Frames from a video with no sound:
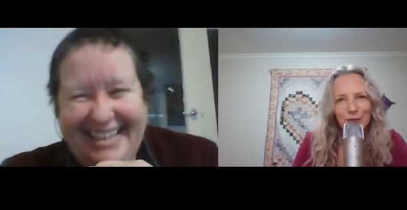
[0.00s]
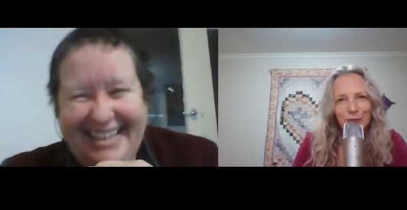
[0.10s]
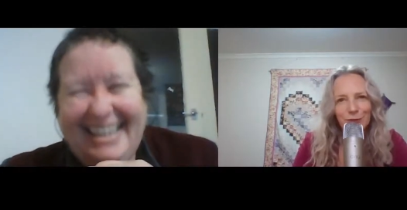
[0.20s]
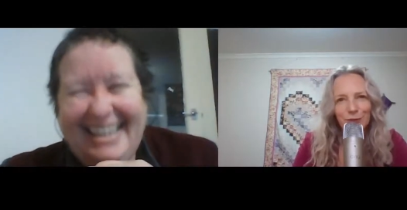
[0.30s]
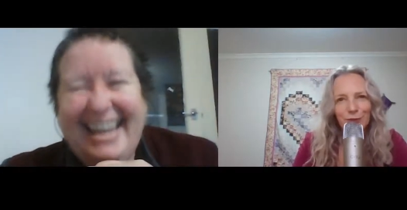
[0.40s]

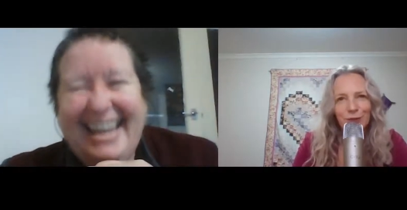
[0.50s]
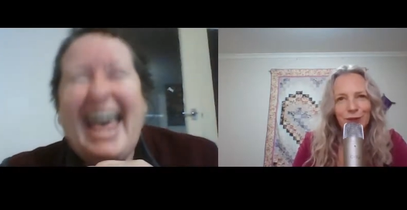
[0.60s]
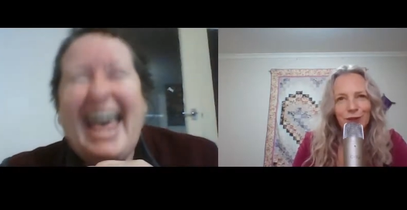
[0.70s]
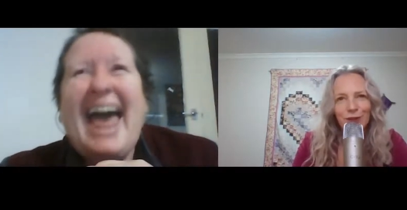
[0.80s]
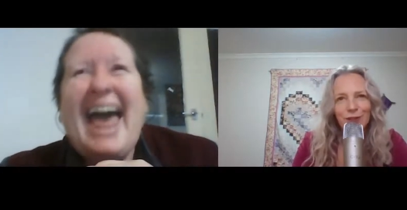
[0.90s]
Speaker 1: to
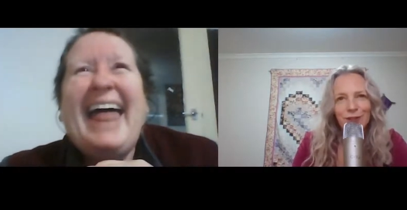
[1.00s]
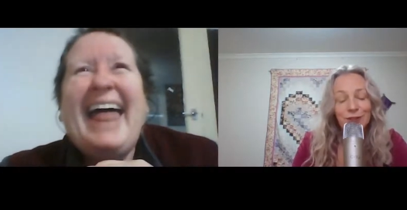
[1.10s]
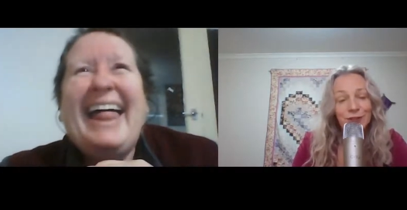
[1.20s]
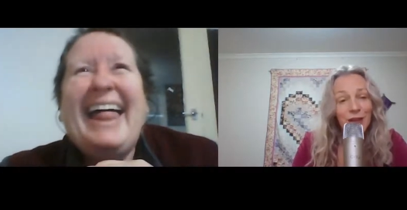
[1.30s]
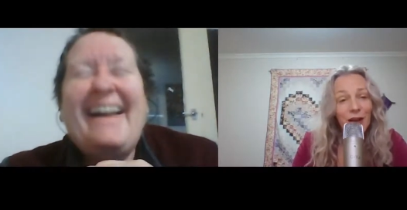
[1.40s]

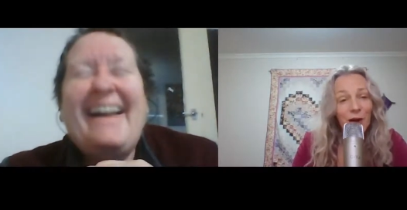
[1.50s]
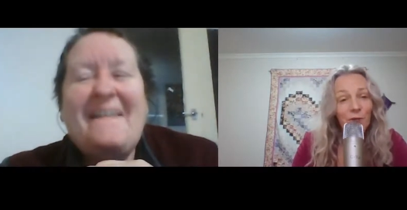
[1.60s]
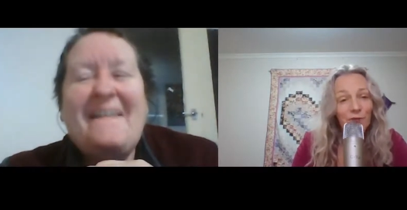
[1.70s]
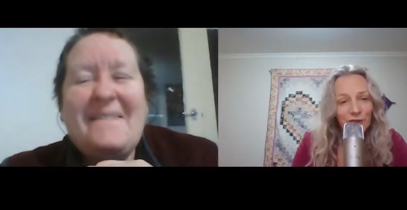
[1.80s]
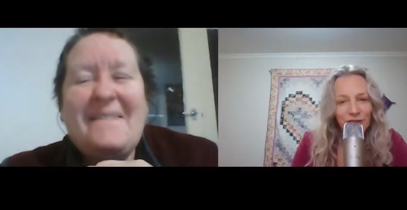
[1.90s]
to
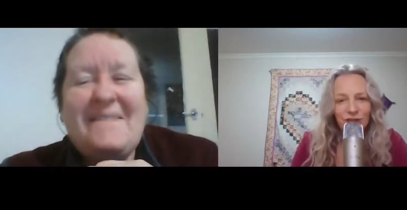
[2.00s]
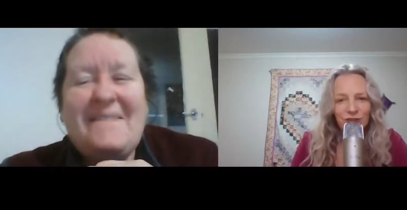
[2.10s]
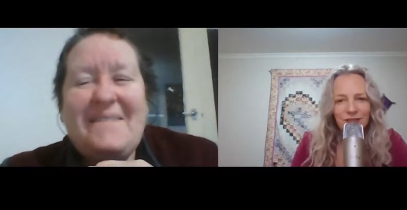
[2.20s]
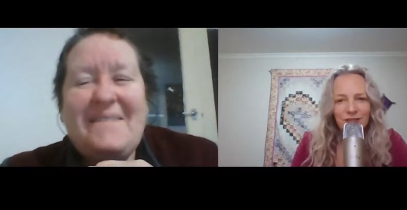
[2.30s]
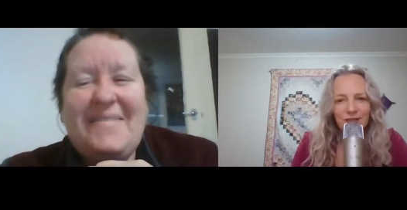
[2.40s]
help
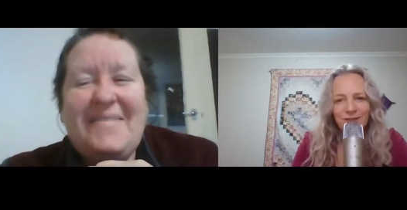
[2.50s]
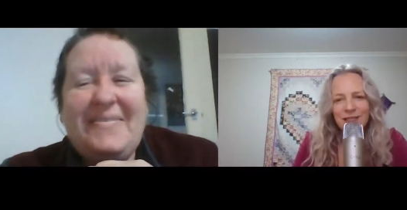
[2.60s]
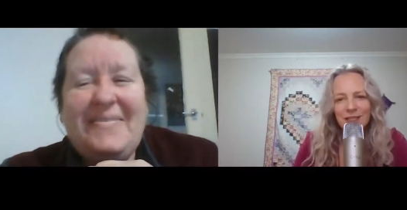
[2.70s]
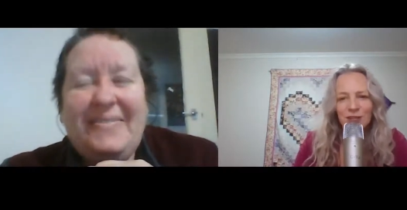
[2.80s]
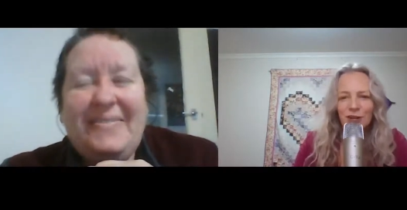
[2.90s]
veterans? I mean,
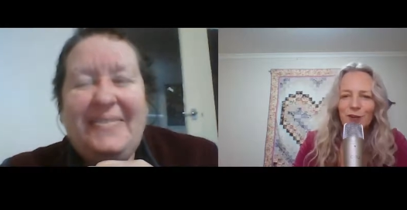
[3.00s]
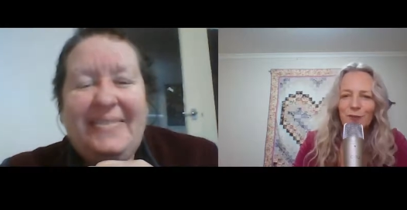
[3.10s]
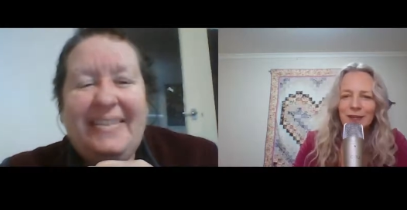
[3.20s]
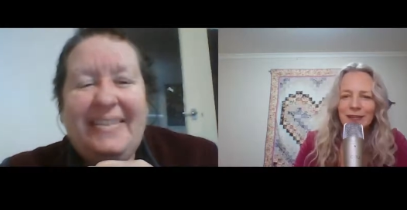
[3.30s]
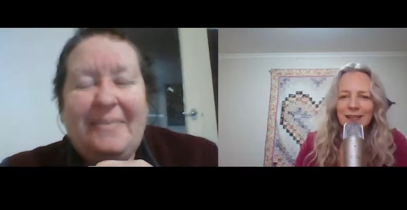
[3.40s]
there's got to
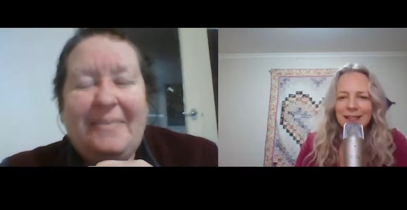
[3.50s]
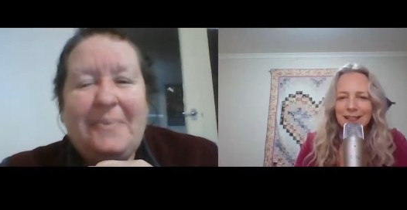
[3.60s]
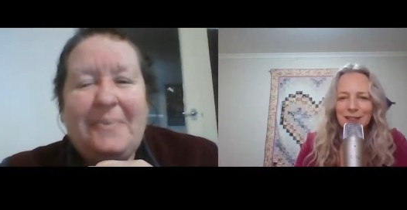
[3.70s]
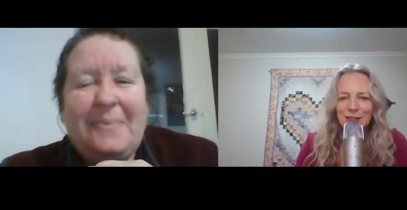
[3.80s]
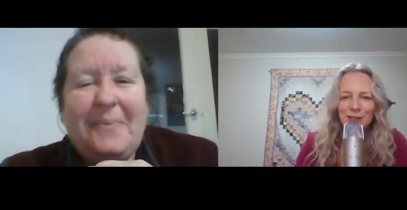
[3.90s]
be
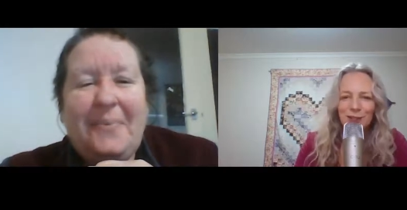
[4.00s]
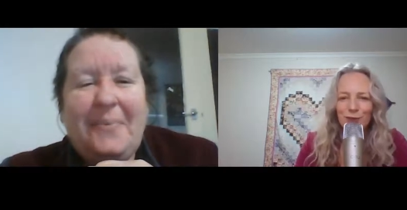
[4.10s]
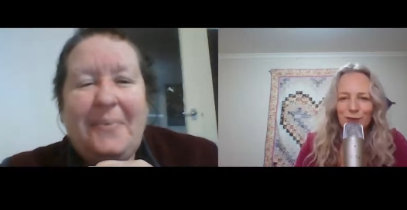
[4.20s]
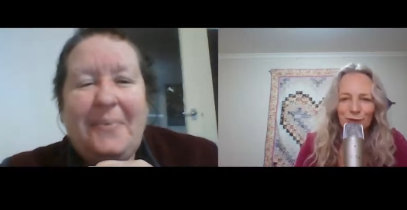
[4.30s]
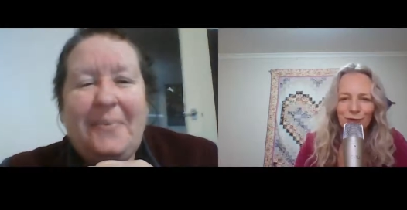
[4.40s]
a
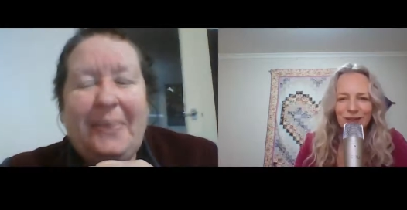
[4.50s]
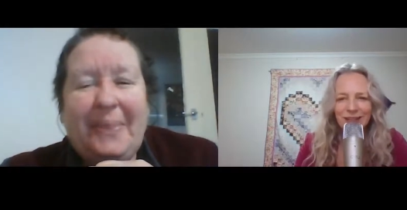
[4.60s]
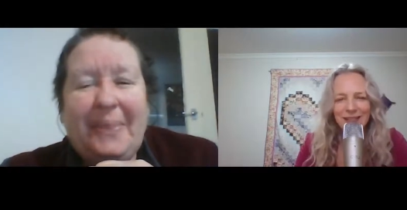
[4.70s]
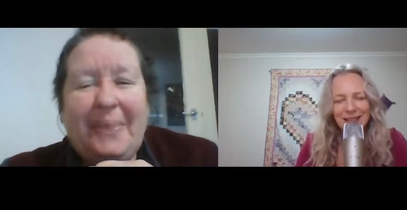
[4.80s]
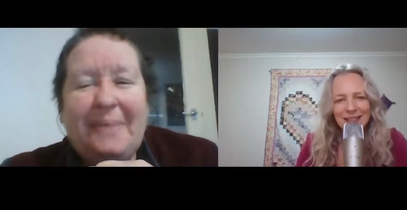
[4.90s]

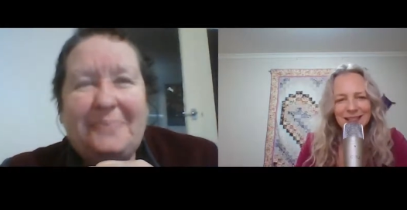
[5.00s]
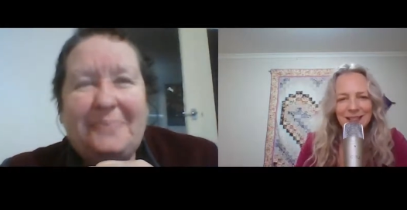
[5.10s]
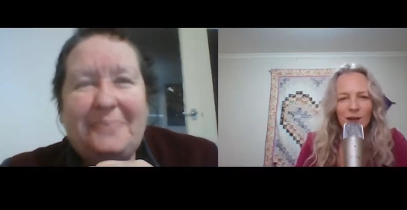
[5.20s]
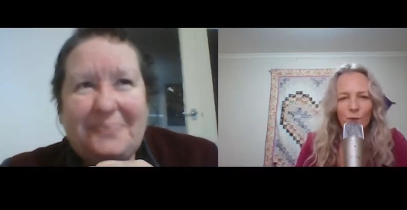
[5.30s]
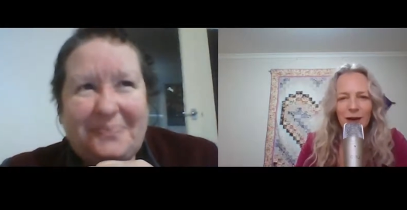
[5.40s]
story there
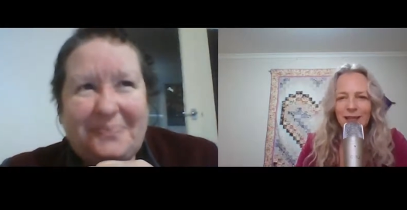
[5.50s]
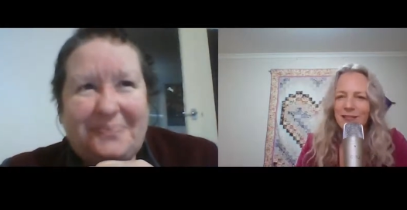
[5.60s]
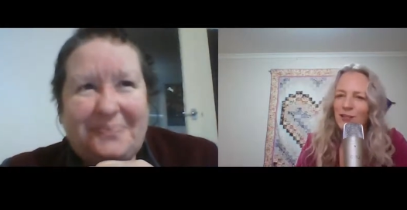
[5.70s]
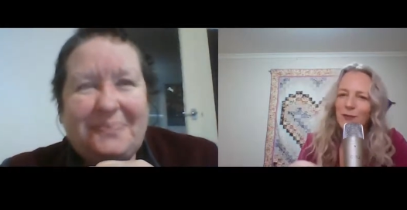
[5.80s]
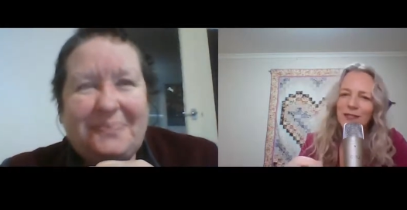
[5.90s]
somewhere. There's
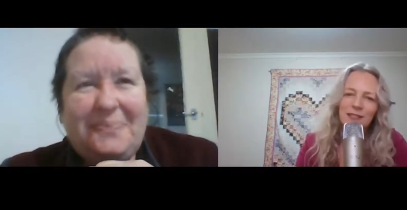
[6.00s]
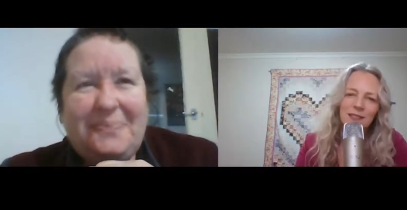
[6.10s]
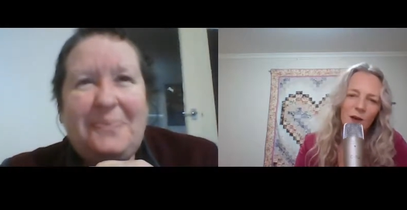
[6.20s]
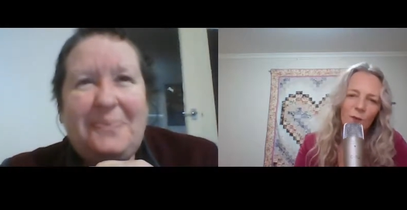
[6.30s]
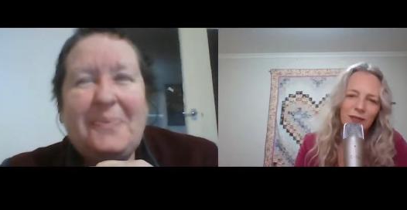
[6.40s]
got to be
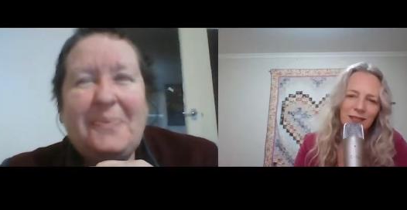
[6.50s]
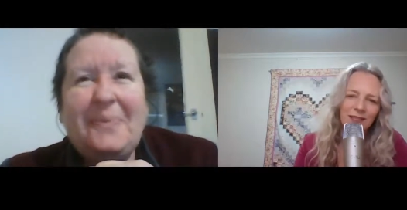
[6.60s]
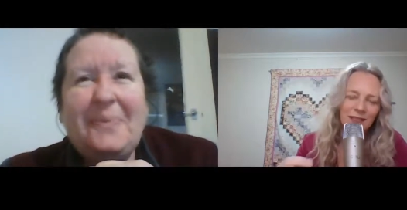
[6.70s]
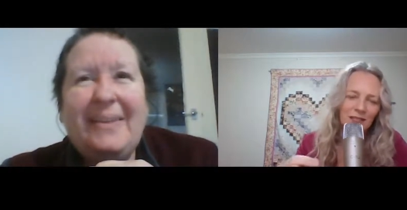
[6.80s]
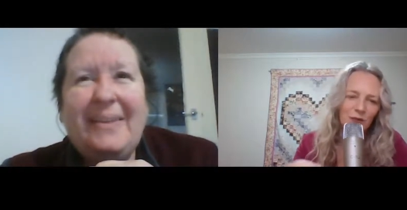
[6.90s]
something
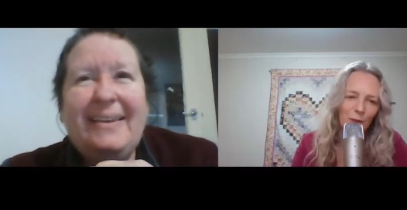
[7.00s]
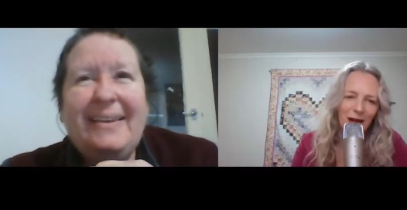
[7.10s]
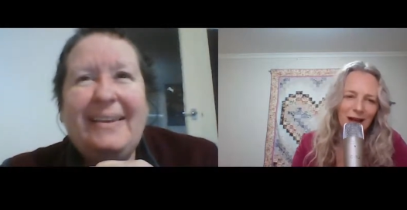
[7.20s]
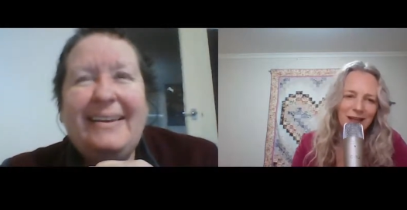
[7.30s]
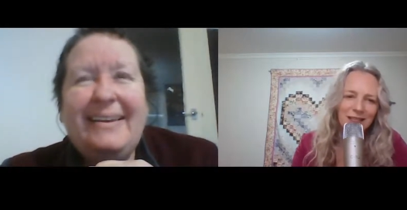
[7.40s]
that
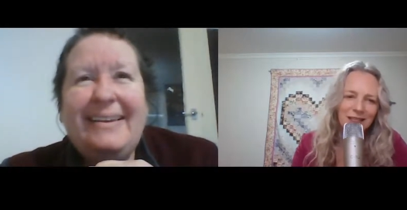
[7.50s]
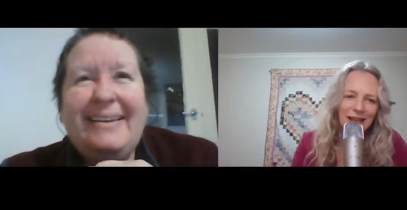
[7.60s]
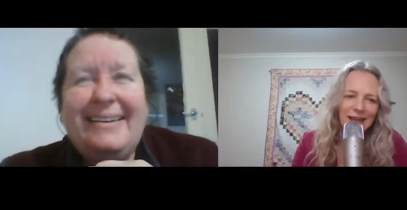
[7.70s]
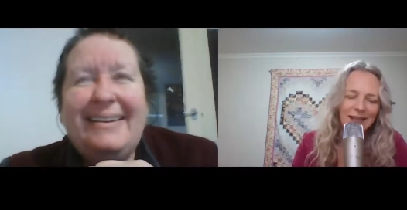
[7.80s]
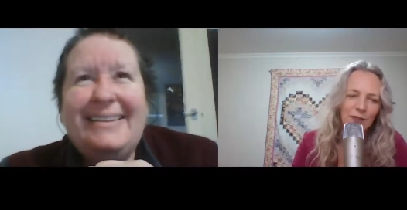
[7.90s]
sparked
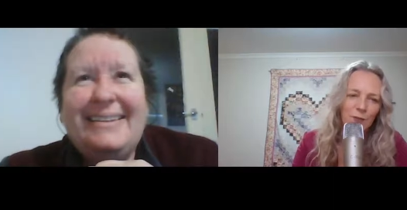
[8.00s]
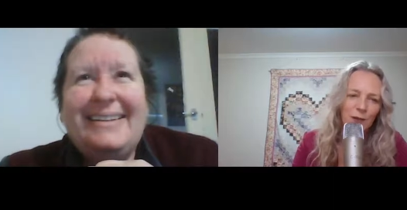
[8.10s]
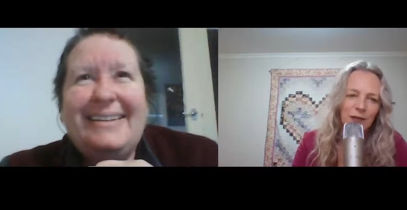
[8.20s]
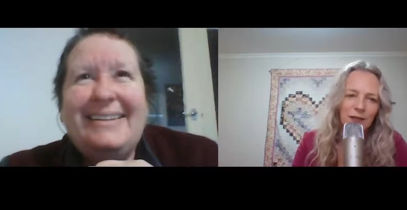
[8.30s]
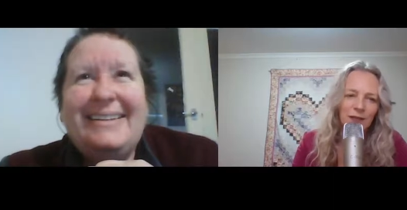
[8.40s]
that as
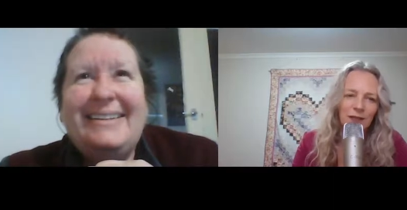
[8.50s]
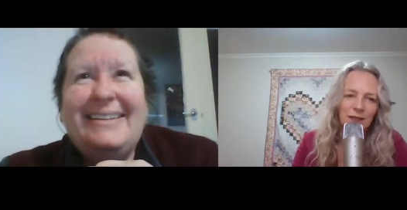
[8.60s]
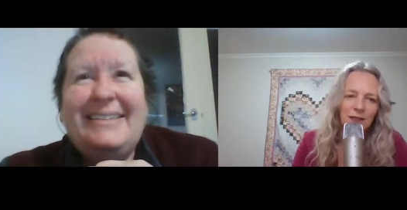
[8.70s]
being